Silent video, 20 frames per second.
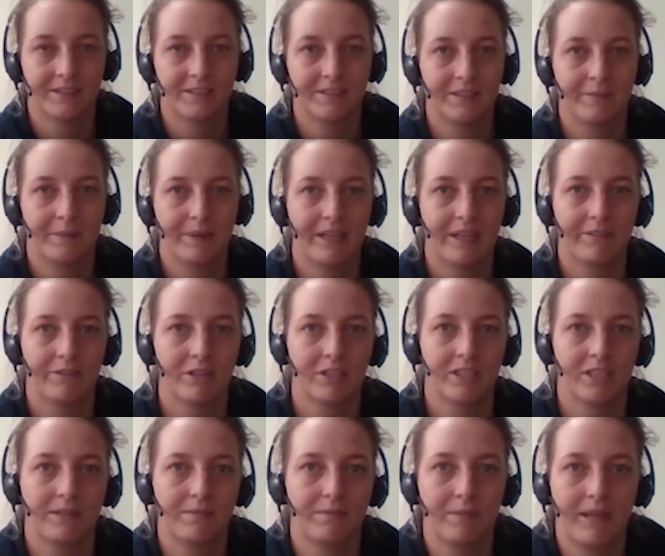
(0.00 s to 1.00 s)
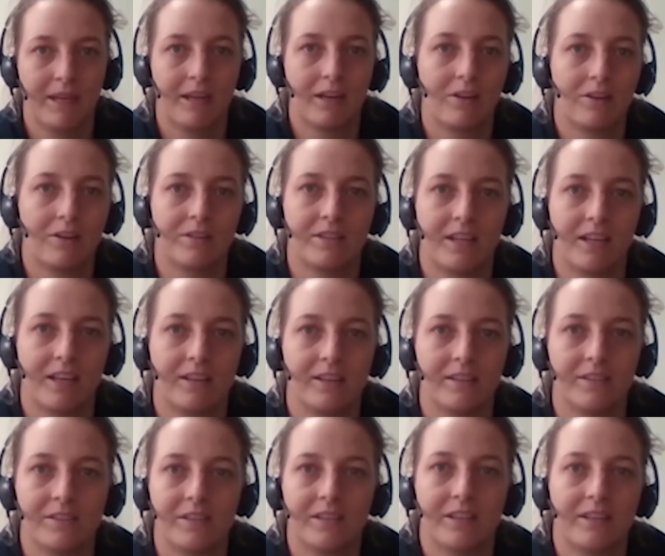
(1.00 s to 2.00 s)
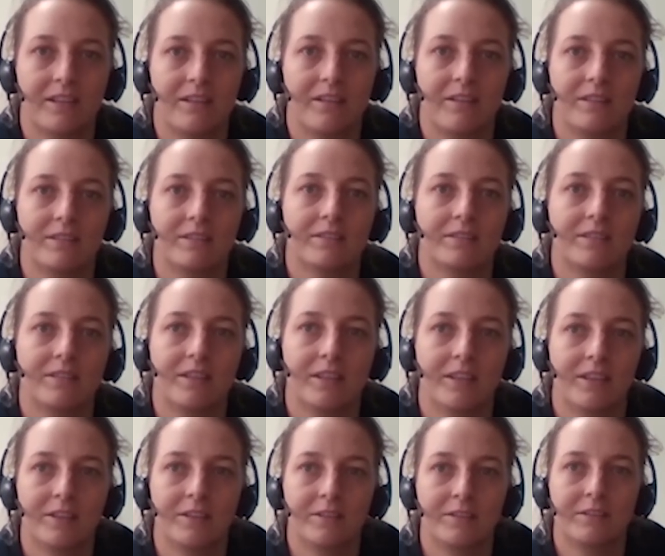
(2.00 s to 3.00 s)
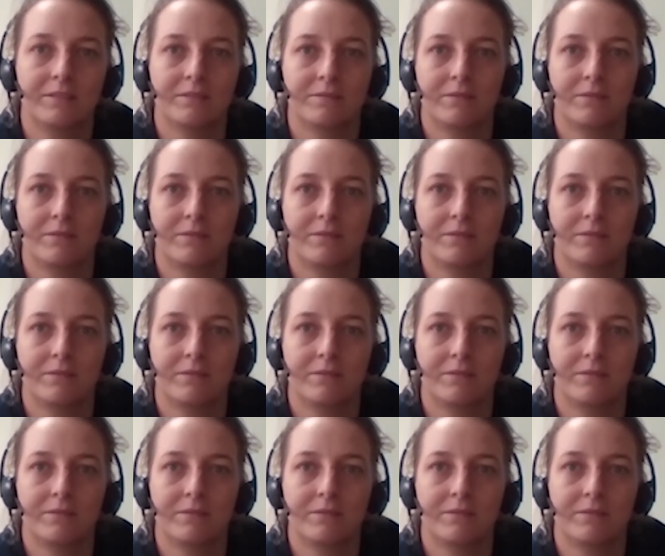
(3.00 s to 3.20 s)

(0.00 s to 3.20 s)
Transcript: I mean, every team had a lot of talent, and you know,